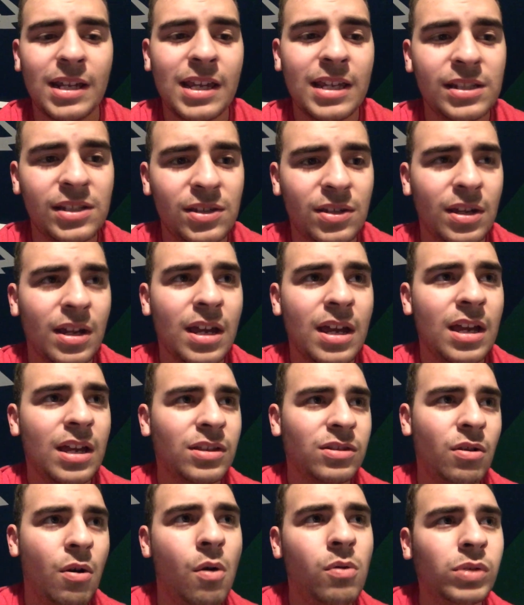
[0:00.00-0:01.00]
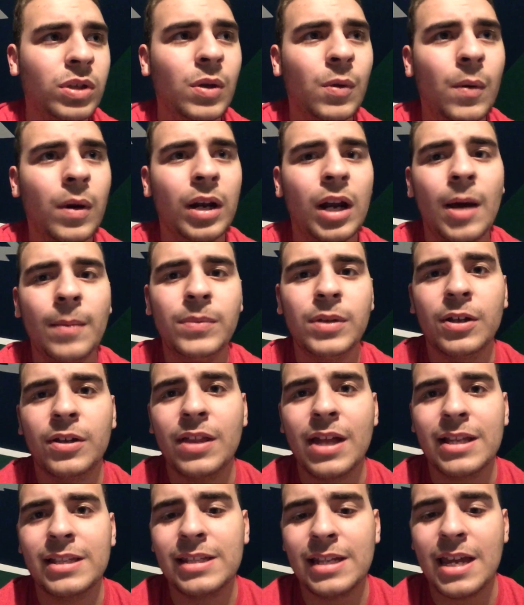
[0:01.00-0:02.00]
He's the only one up
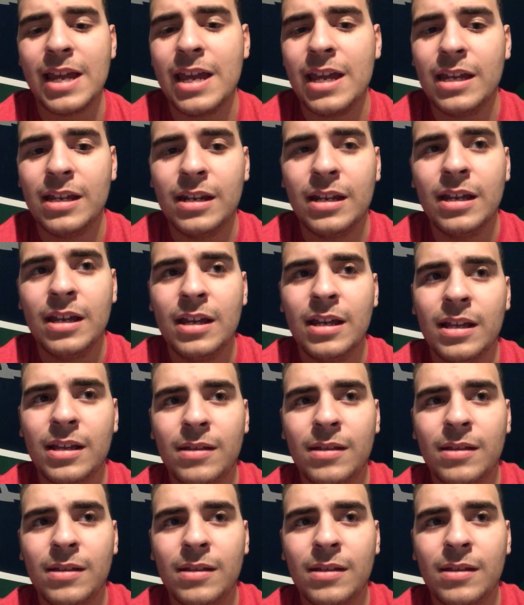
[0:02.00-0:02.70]
there that's in,